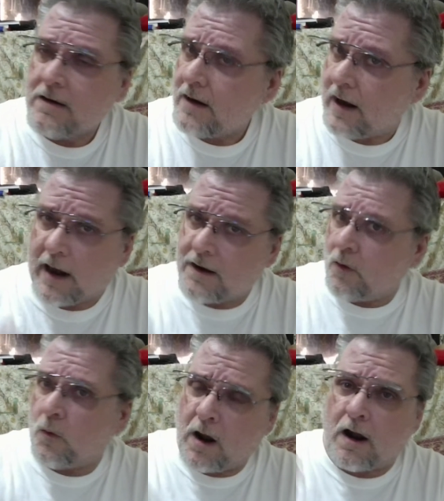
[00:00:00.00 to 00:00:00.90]
and the
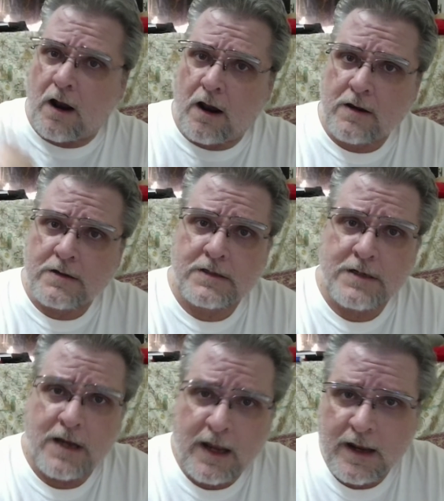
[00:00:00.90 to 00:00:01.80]
walls
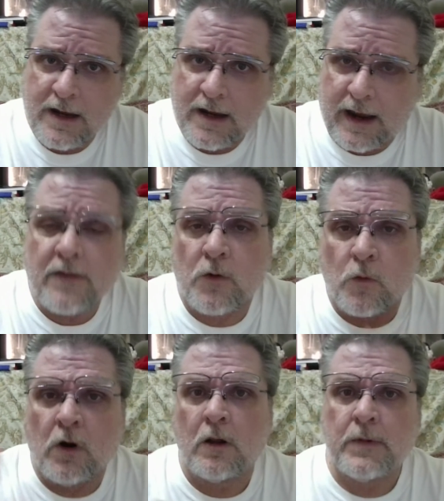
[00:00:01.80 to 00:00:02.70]
and the
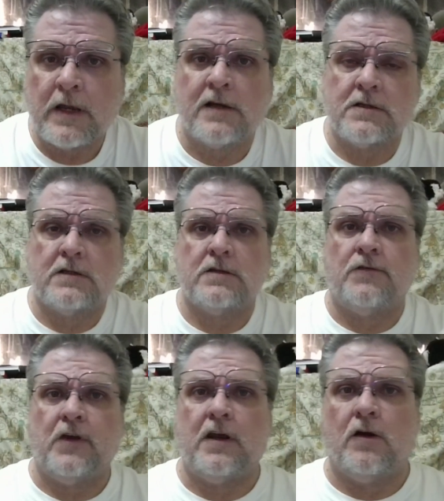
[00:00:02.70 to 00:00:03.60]
world, because this is a
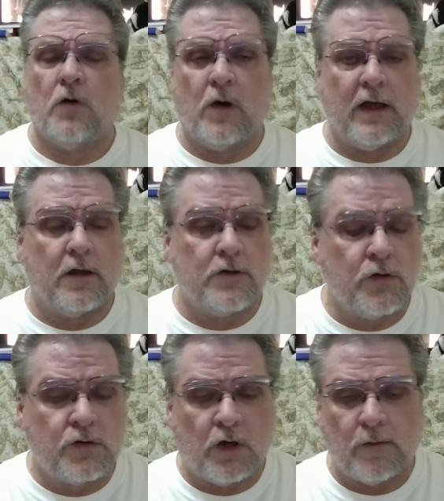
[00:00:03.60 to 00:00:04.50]
video going on
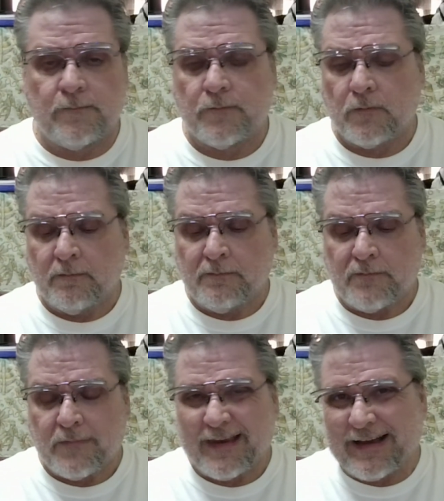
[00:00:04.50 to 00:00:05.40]
YouTube,
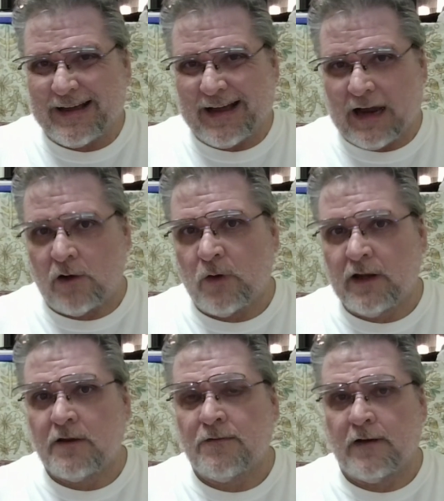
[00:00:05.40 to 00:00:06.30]
I
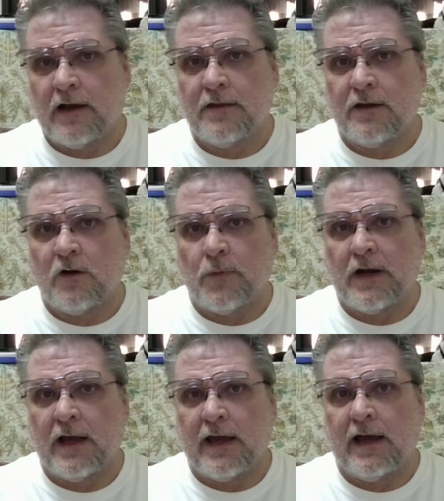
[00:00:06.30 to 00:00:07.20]
really find that
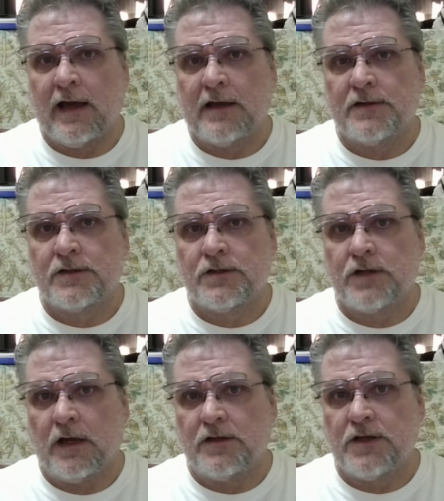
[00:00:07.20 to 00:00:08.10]
OpenAI's
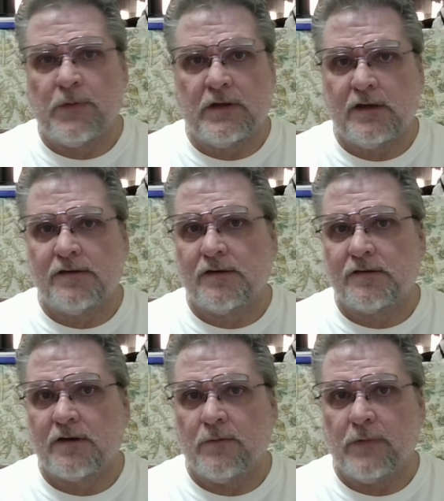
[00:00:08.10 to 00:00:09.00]
GPT
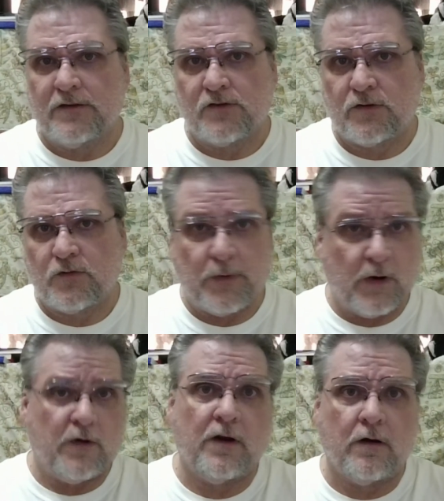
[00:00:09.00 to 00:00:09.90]
system is
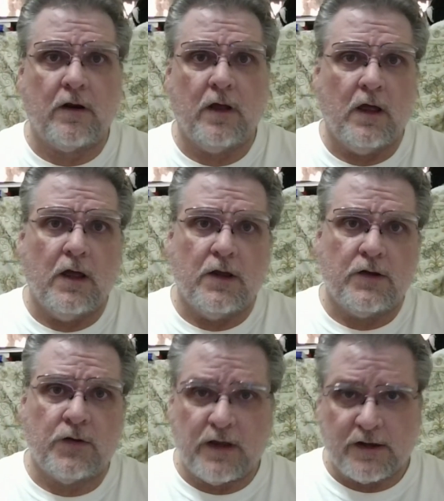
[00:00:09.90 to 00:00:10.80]
superior
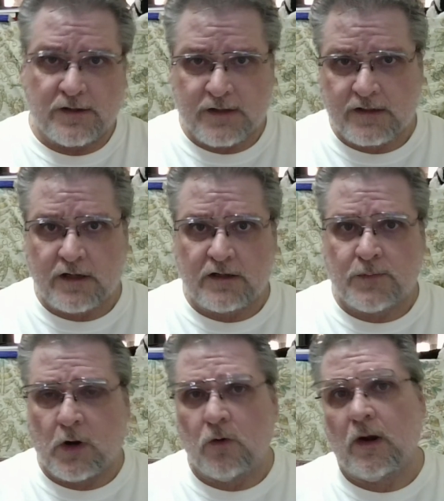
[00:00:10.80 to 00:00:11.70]
to the assistance
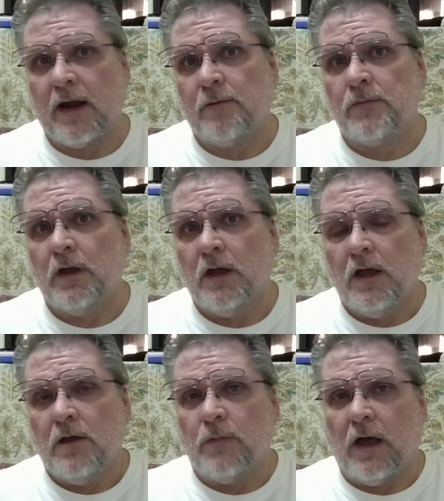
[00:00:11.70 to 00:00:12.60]
program,
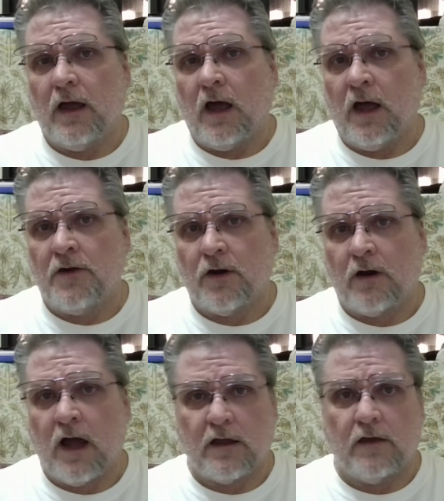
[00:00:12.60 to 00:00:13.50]
but under
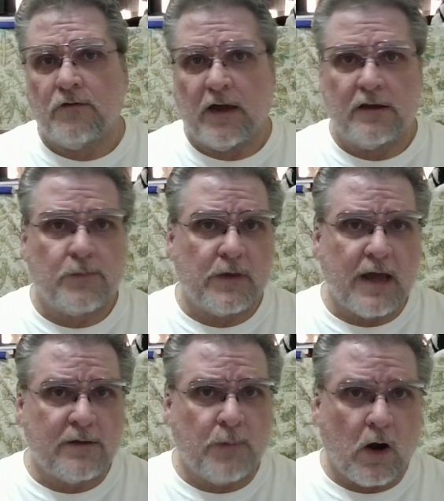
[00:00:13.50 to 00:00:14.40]
Hugging Face. But
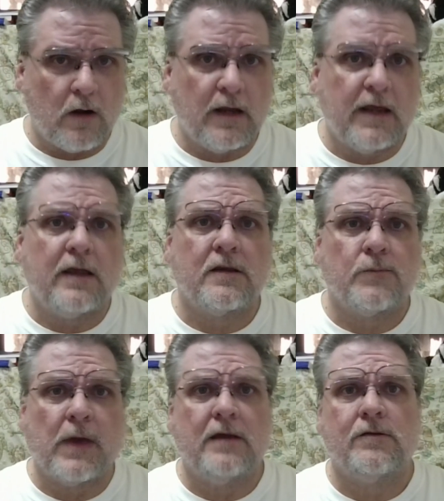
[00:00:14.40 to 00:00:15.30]
that's partly, it's
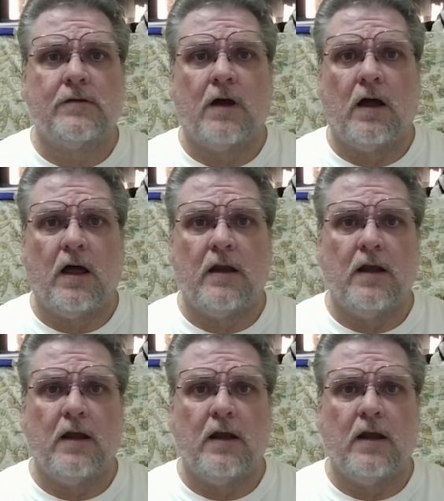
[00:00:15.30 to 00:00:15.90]
based on,